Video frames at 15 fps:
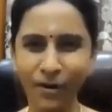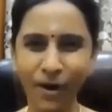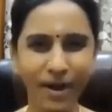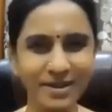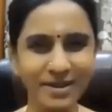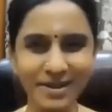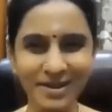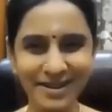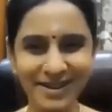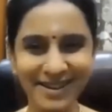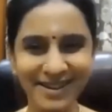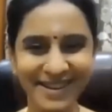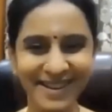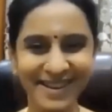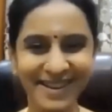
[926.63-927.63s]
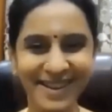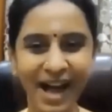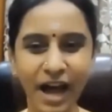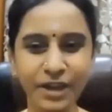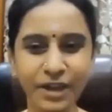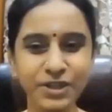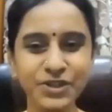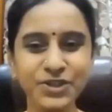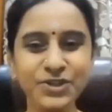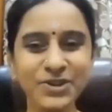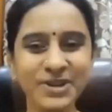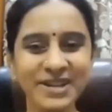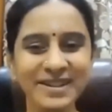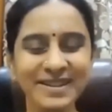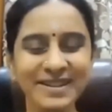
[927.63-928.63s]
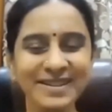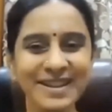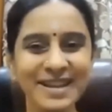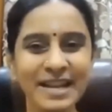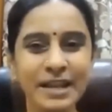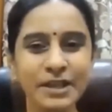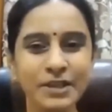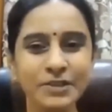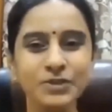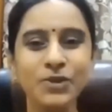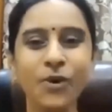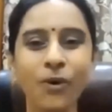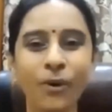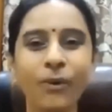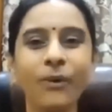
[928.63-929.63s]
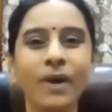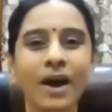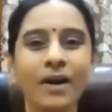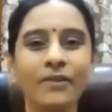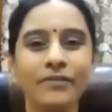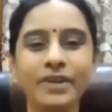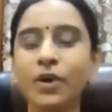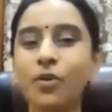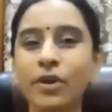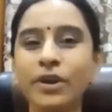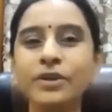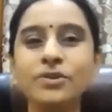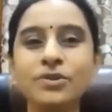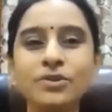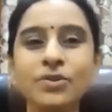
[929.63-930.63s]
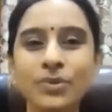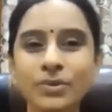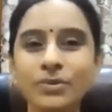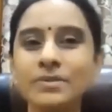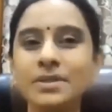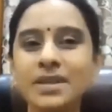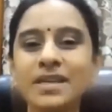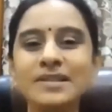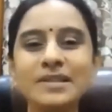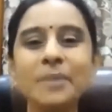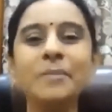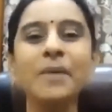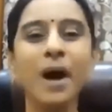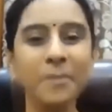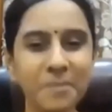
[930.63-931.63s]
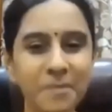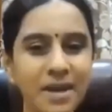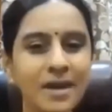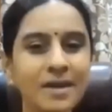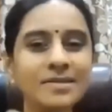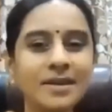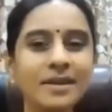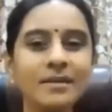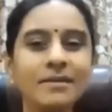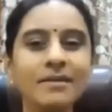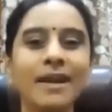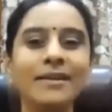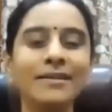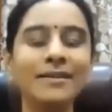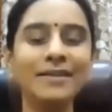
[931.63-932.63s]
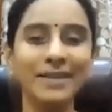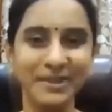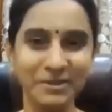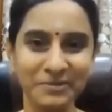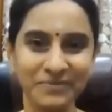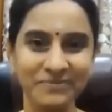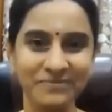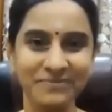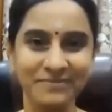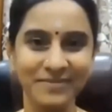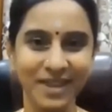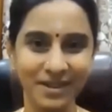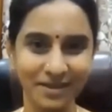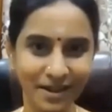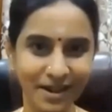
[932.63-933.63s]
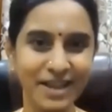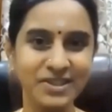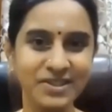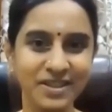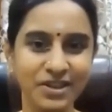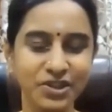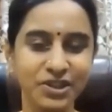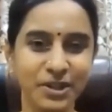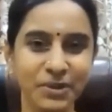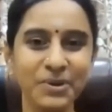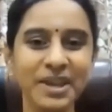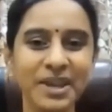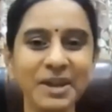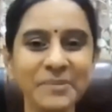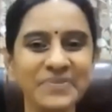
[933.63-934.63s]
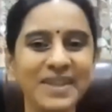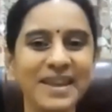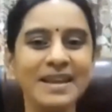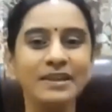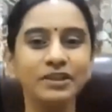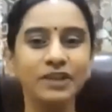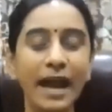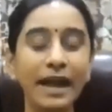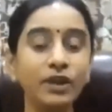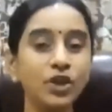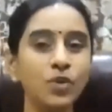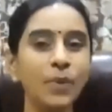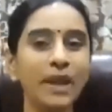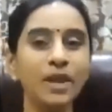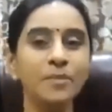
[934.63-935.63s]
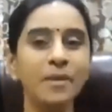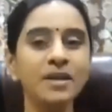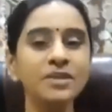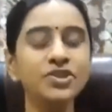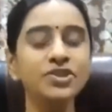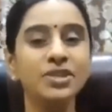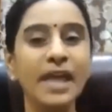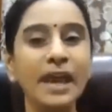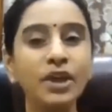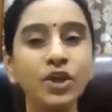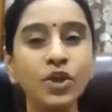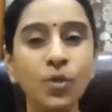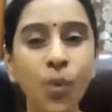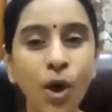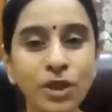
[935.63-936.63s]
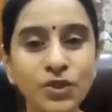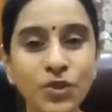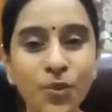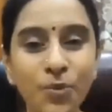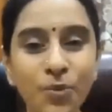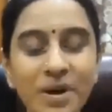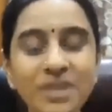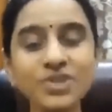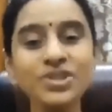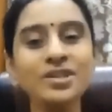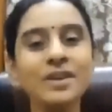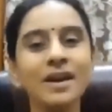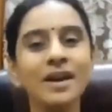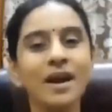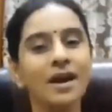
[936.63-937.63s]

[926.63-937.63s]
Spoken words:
Got it? Understood? So we are going to see some amazing writing in the next session, okay? Thank you very much. Thank you all so much.